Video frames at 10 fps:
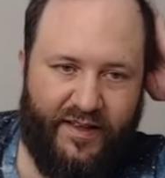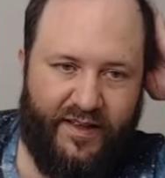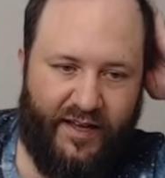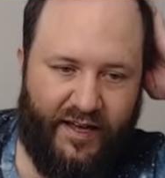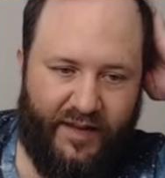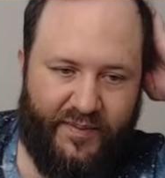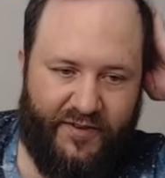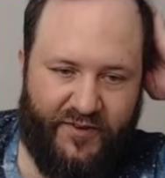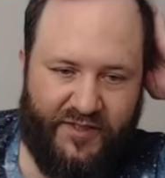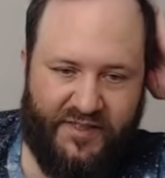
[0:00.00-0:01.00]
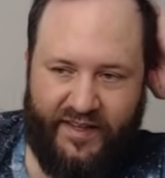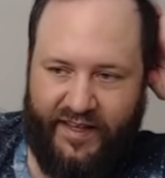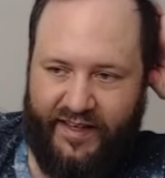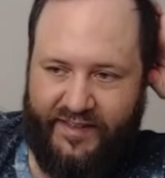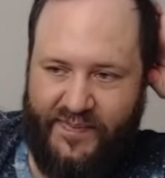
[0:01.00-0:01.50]
Uh, but
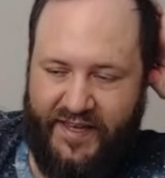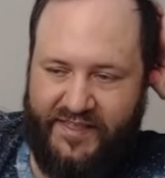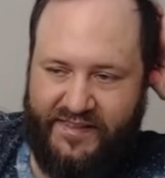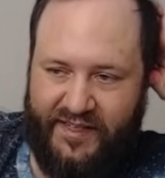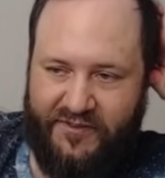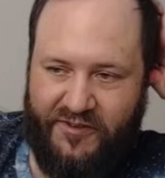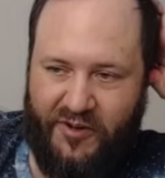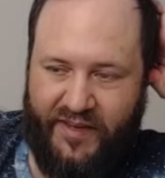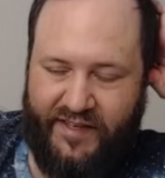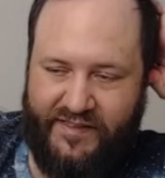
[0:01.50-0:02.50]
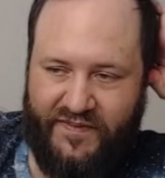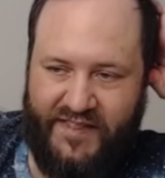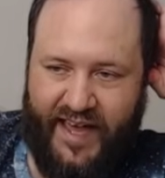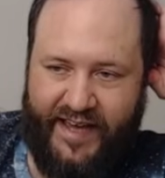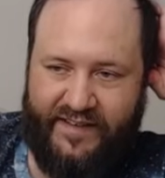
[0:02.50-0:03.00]
unfortunately, Smash is a hero because of
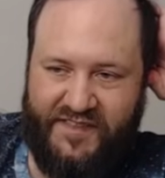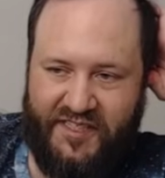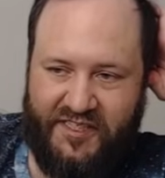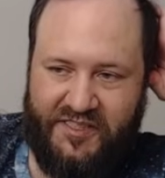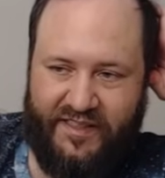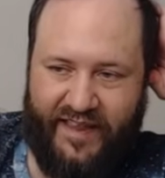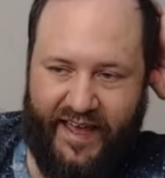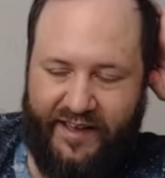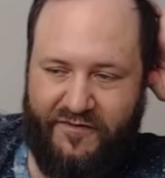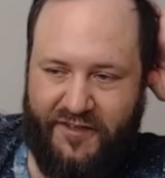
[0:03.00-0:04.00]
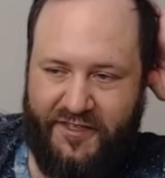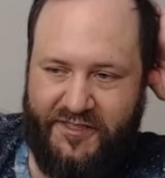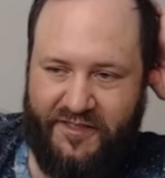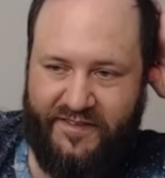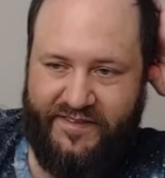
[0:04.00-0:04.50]
his lack of synergy, lack of
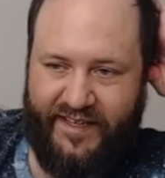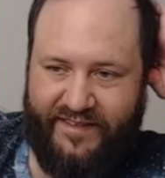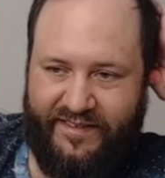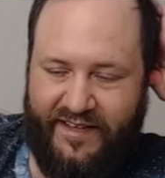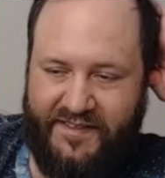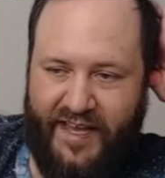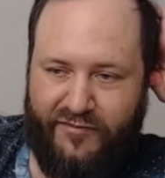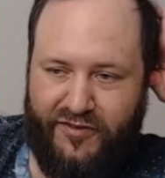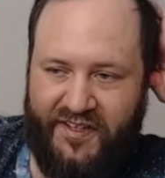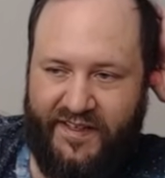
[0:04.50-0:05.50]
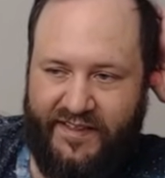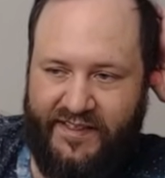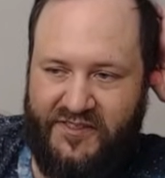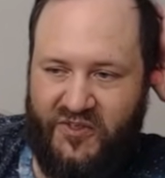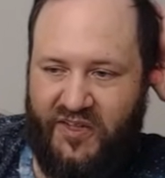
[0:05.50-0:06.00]
finishers, and does everything
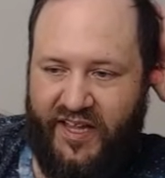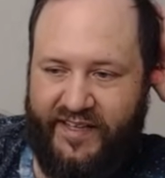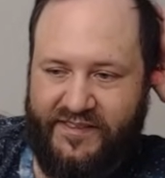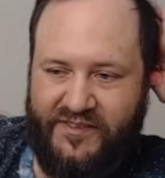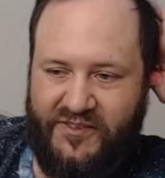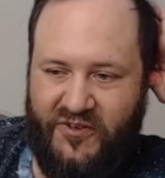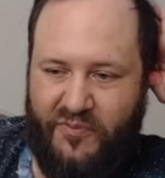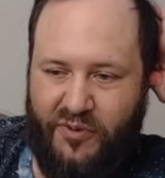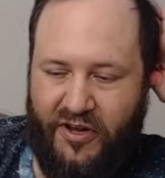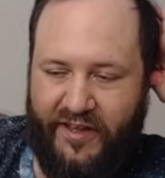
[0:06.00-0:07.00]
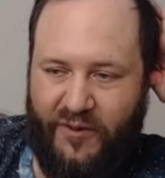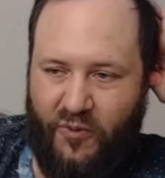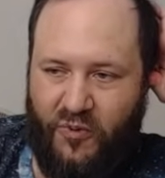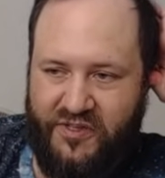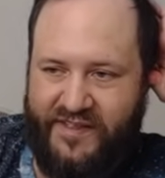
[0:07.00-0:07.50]
these two classes do, probably the
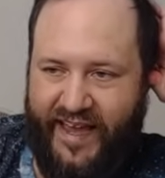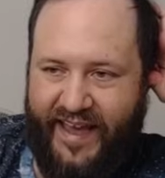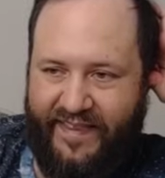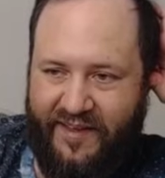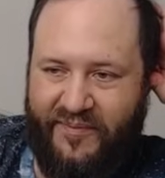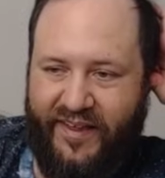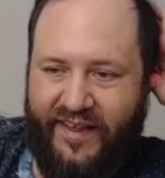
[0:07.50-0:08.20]
worst at them.